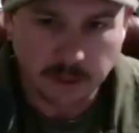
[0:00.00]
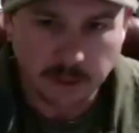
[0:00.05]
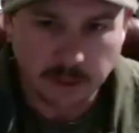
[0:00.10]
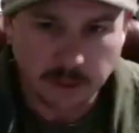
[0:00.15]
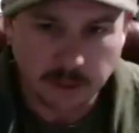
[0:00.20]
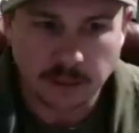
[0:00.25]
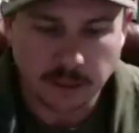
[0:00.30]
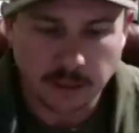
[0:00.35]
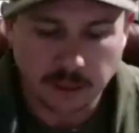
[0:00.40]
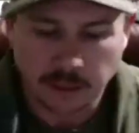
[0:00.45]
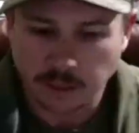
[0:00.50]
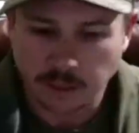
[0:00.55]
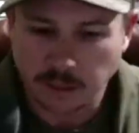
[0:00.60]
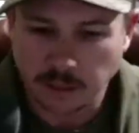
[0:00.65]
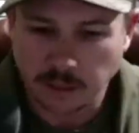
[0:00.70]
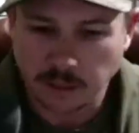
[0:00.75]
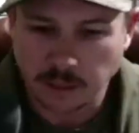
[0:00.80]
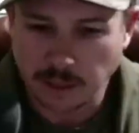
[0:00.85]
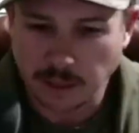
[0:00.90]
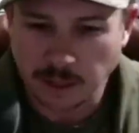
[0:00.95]
It did.
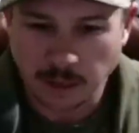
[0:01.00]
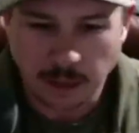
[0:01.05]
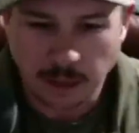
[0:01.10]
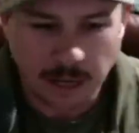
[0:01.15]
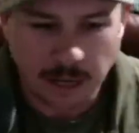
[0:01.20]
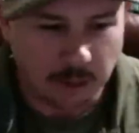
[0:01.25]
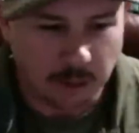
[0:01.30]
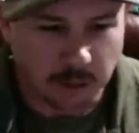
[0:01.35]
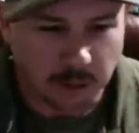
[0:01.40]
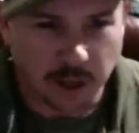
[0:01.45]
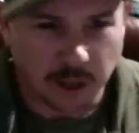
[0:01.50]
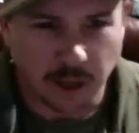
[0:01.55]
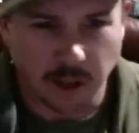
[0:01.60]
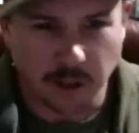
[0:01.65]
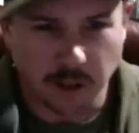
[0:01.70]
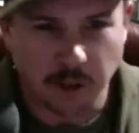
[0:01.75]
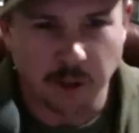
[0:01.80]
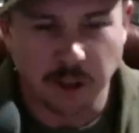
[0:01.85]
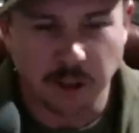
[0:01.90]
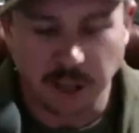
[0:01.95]
And I recall you
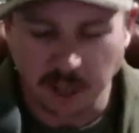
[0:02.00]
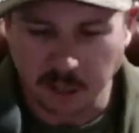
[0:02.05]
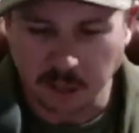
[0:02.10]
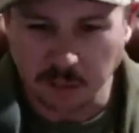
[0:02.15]
telling